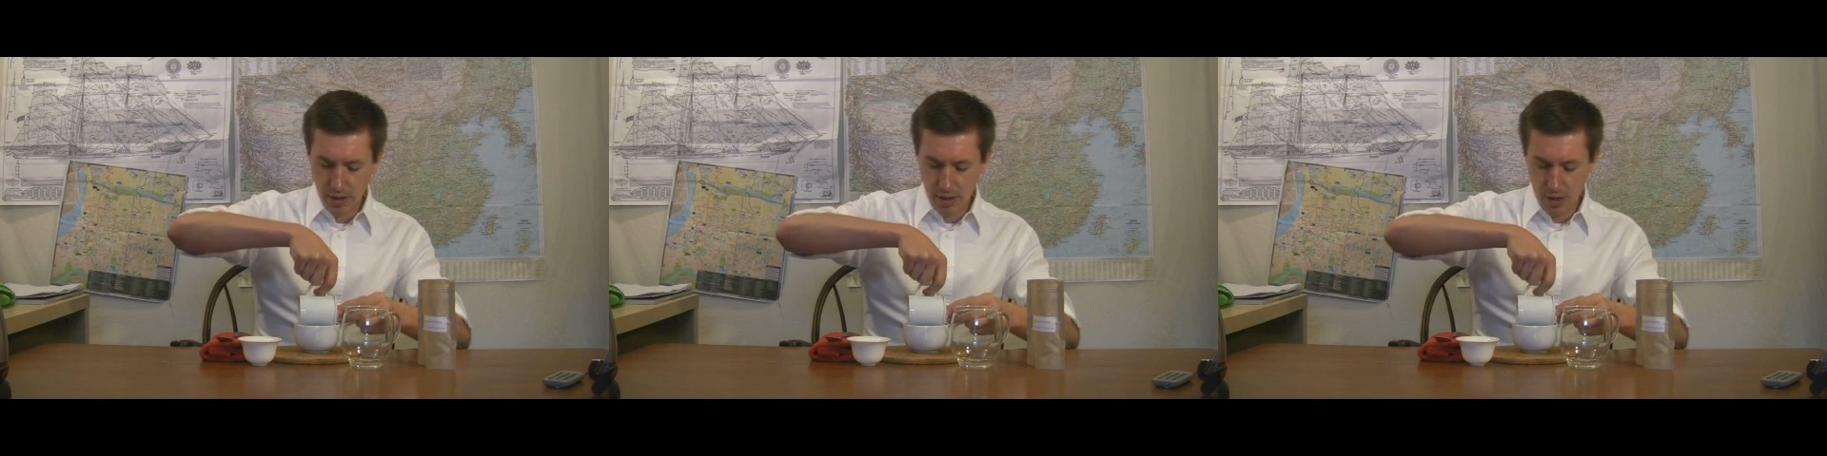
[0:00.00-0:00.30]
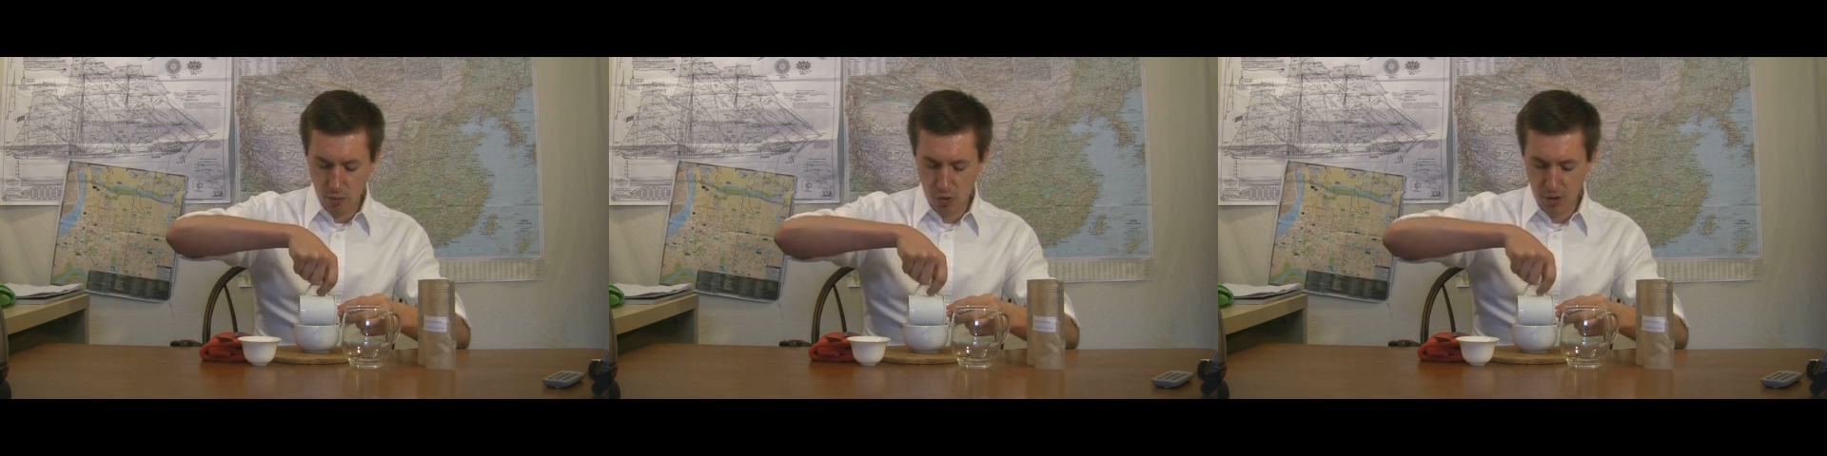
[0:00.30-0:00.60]

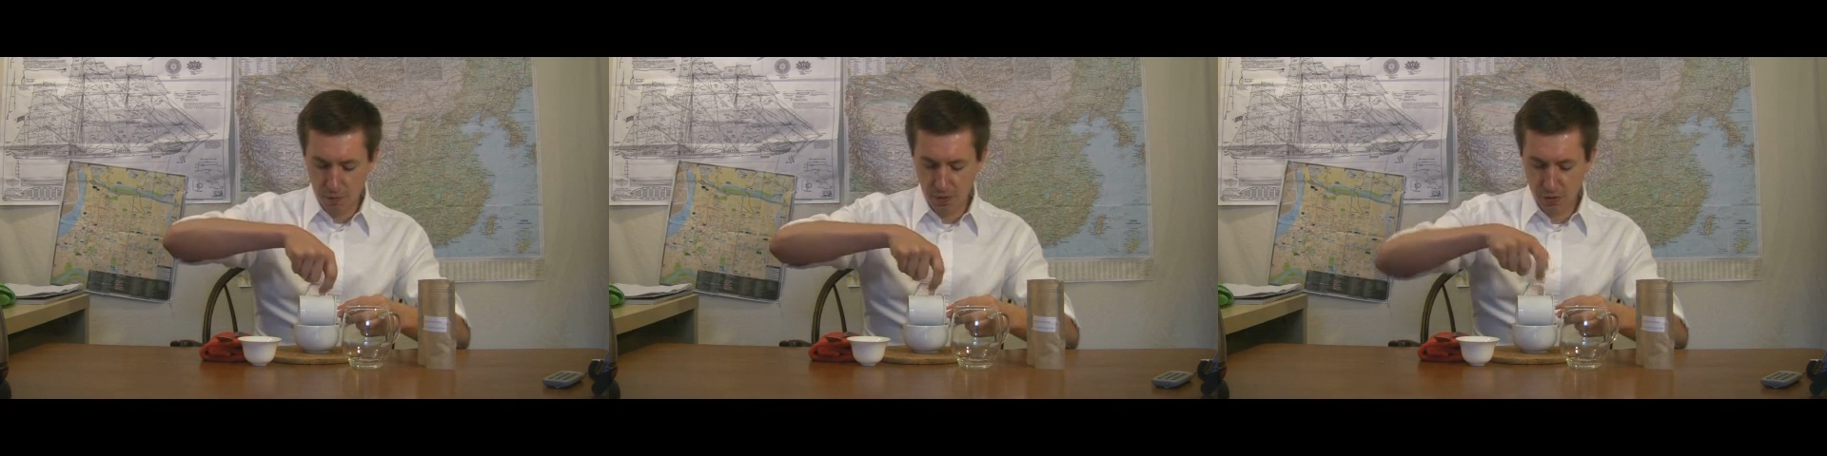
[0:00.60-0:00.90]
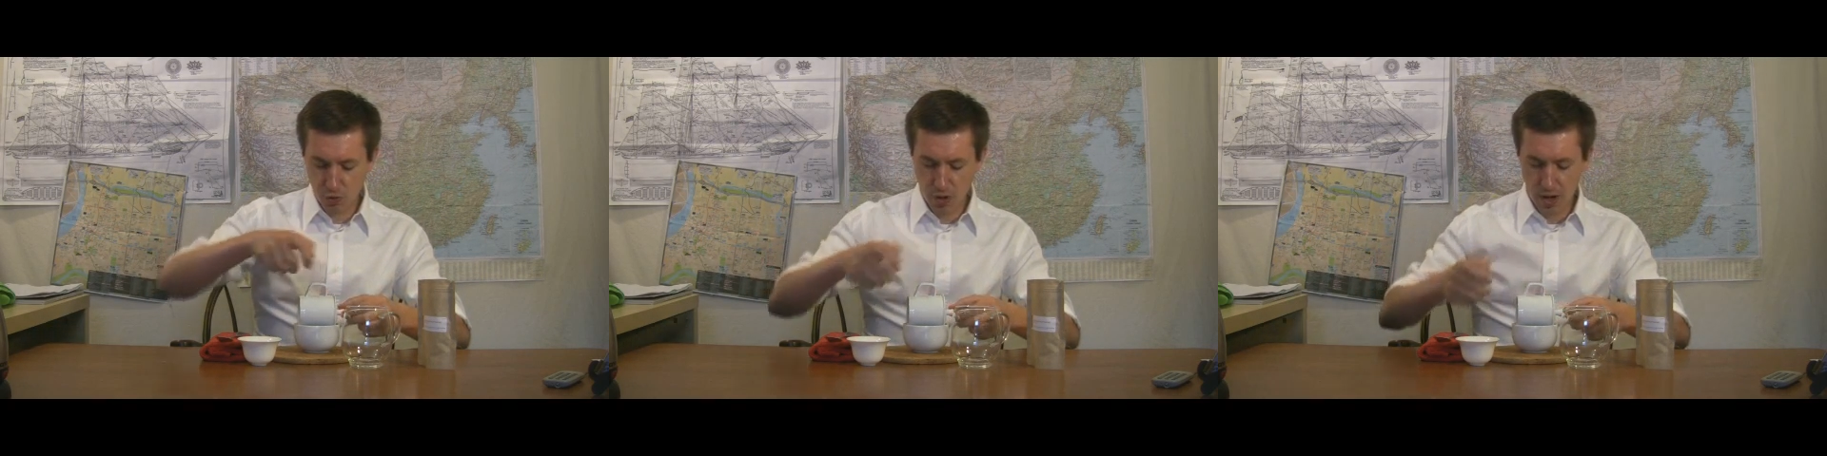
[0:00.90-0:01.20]
And when it
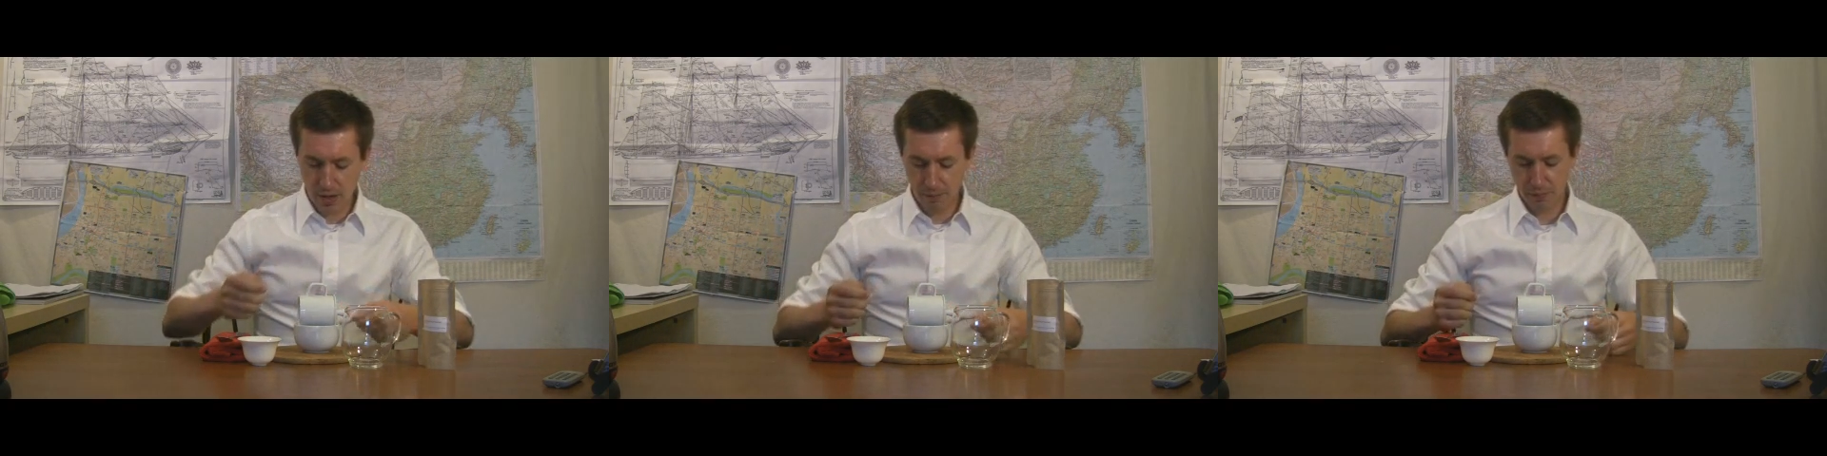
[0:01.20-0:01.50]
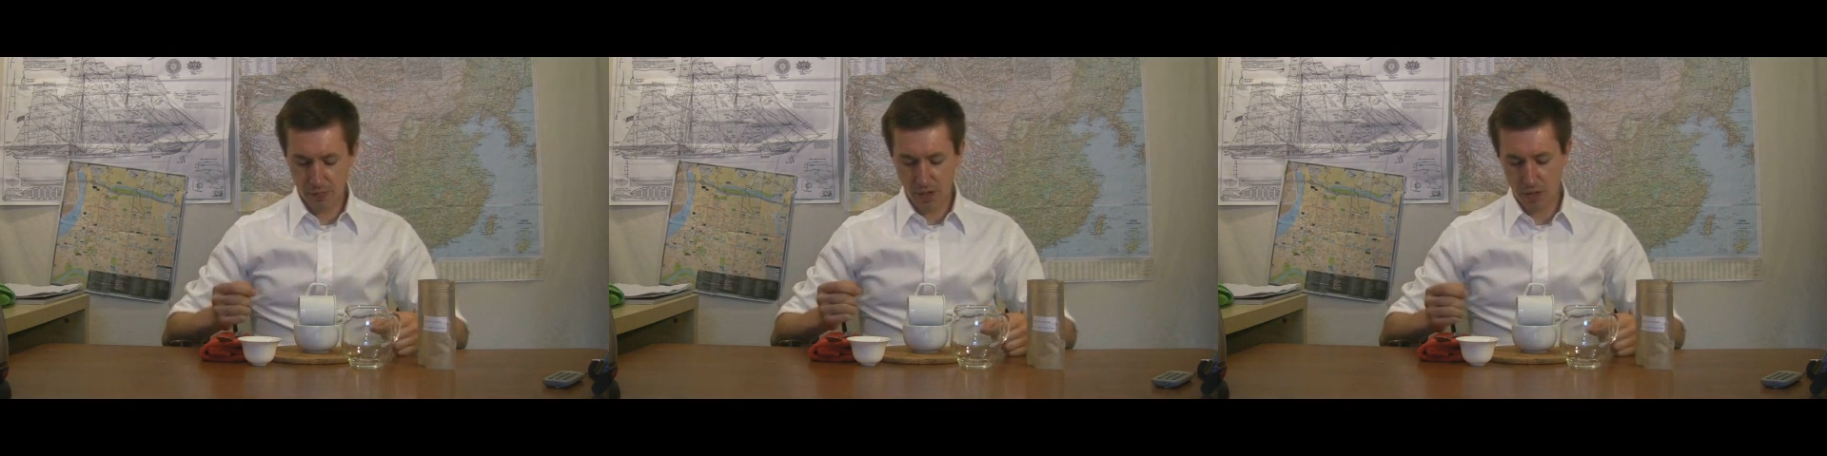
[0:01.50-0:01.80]
fits right,
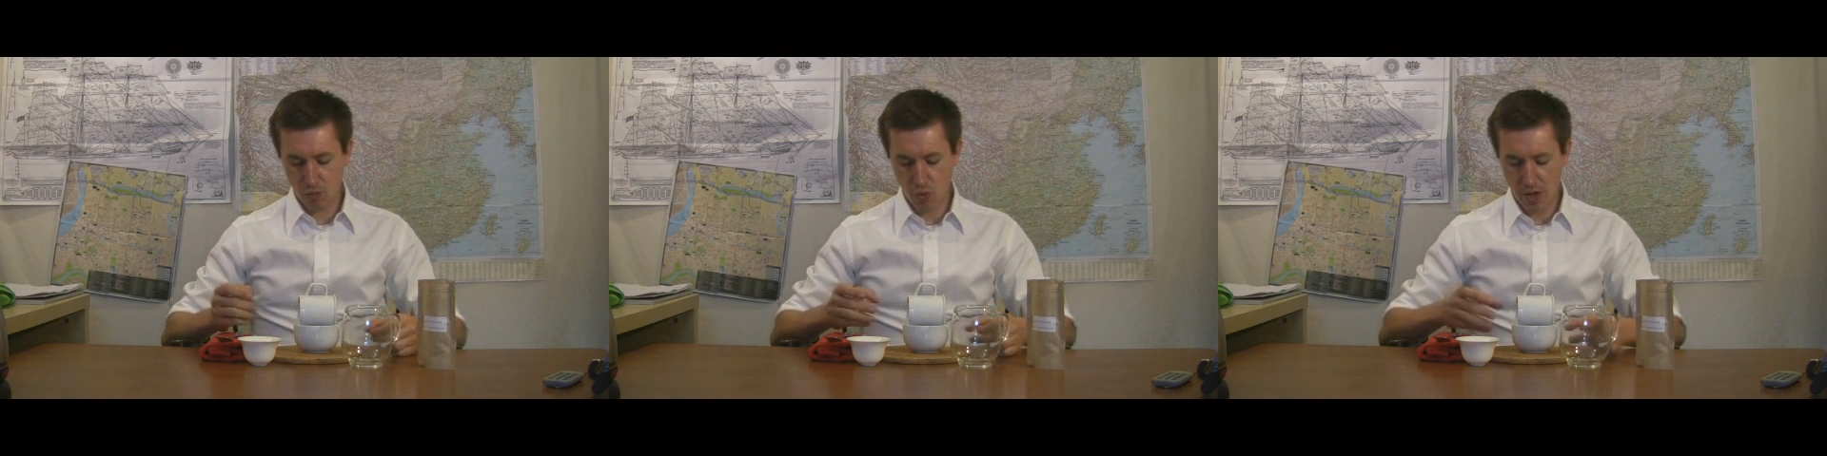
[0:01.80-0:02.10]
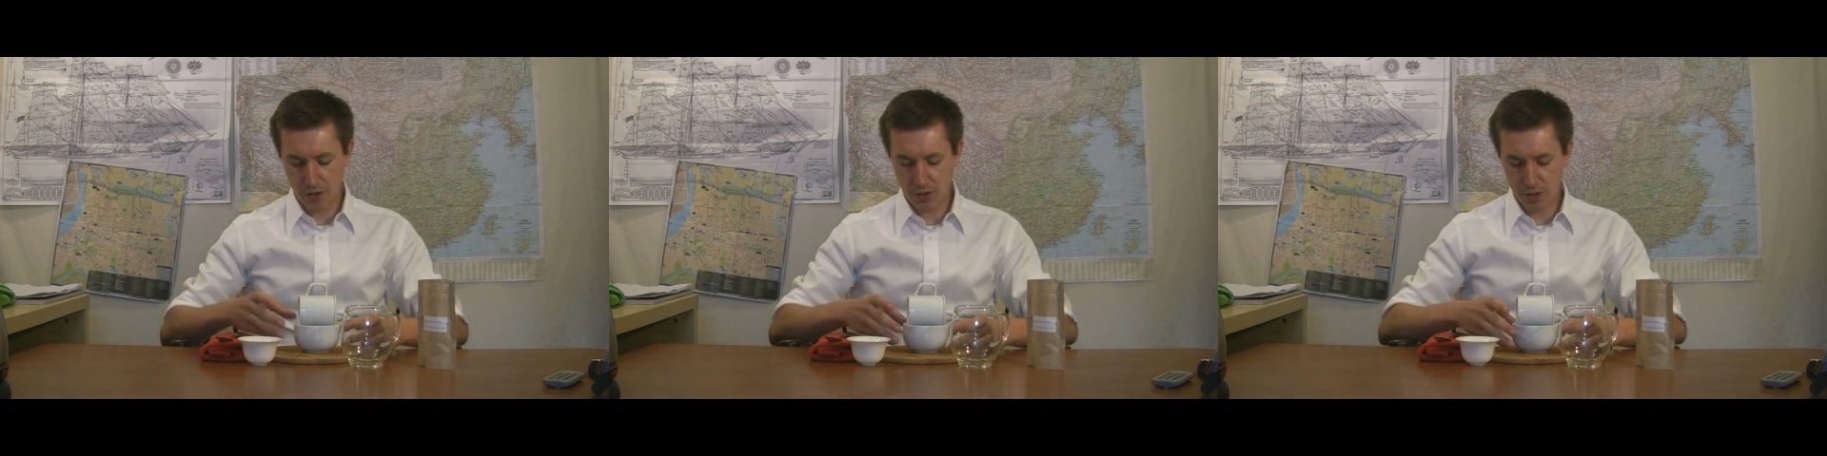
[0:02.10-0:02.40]
it
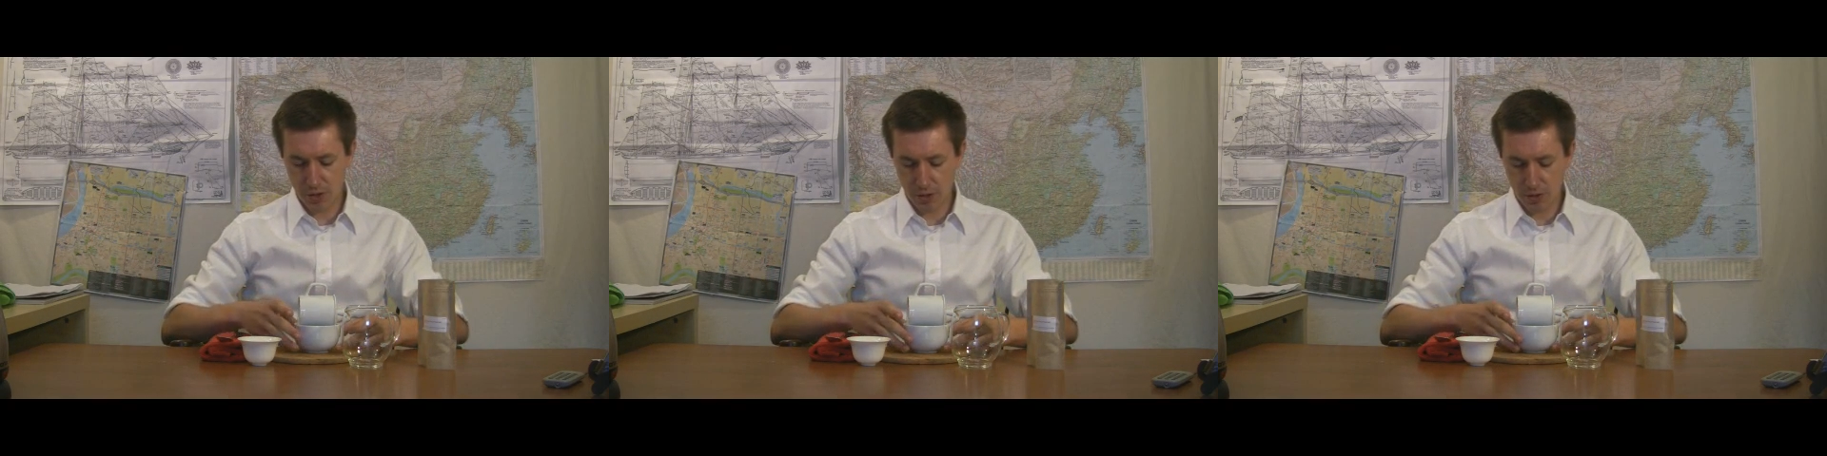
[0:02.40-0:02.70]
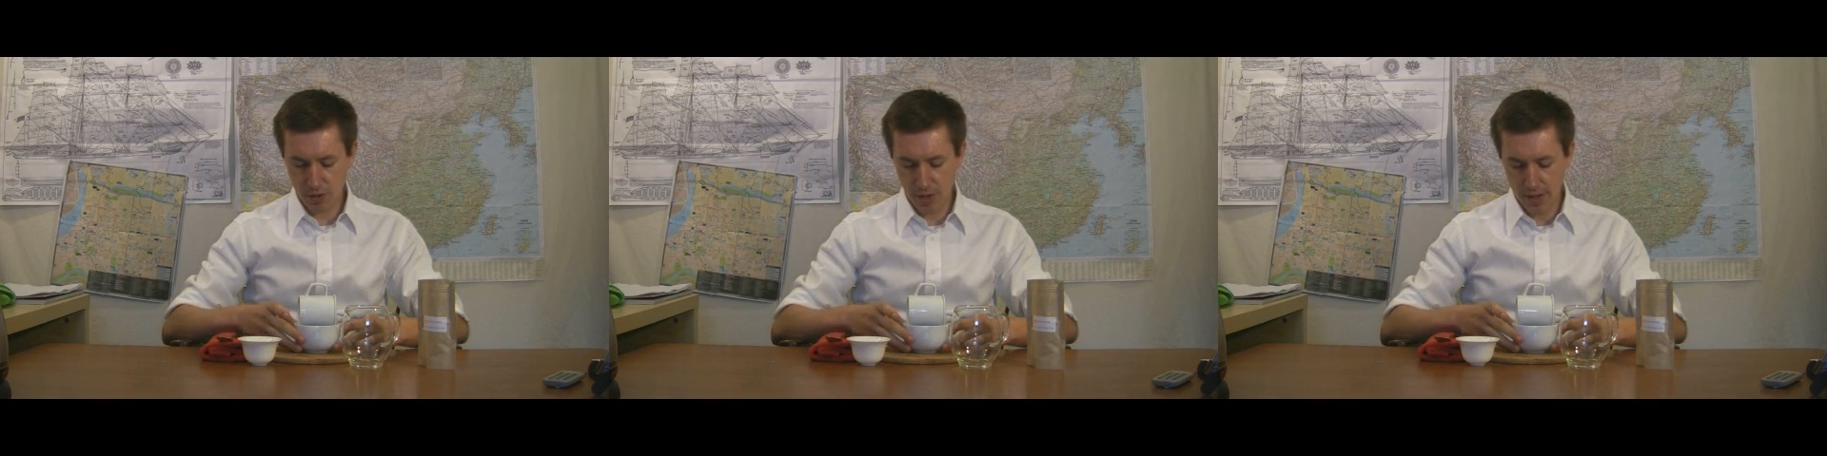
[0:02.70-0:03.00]
rests
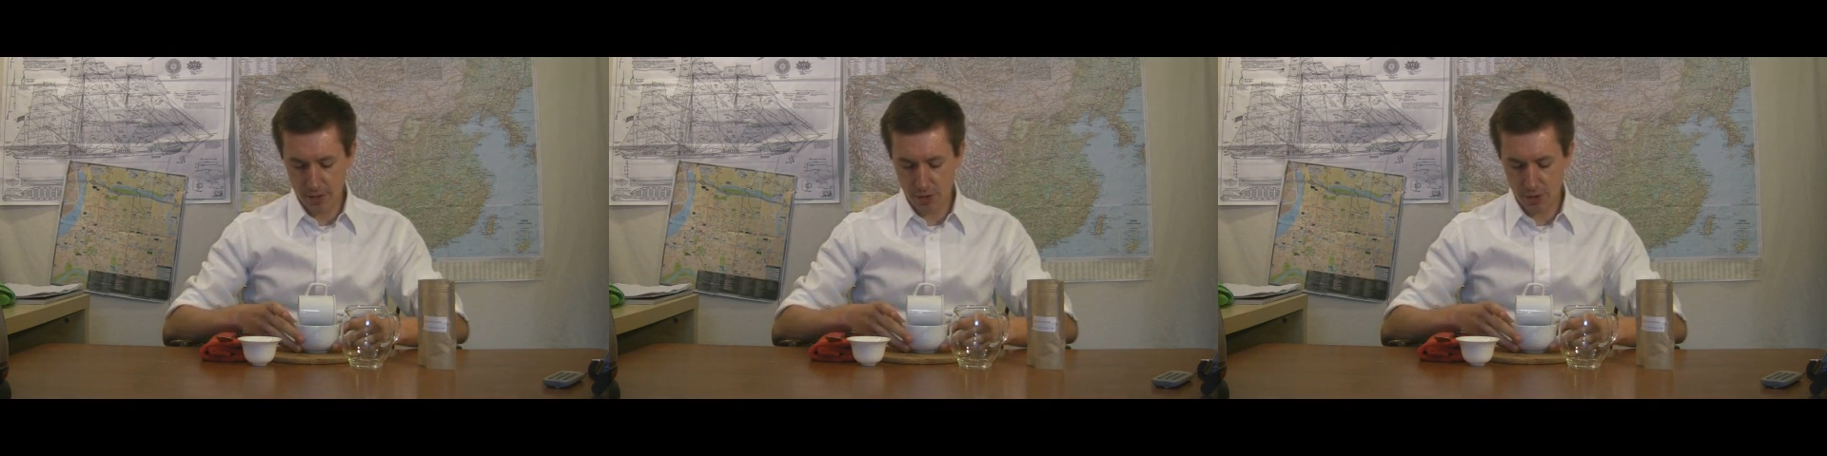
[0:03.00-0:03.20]
just like